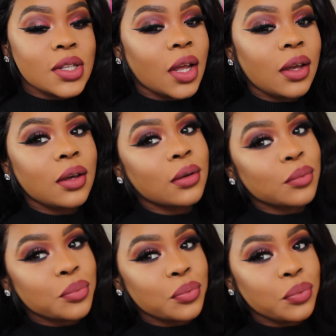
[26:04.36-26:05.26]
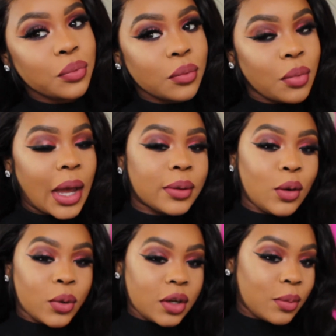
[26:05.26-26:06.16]
is like
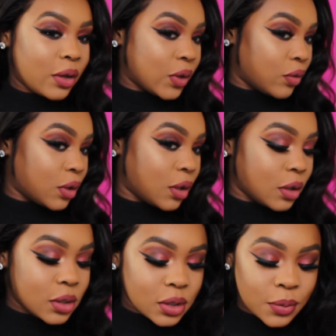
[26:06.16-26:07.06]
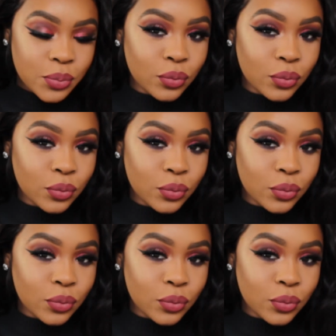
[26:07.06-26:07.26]
probably one of my favorite looks.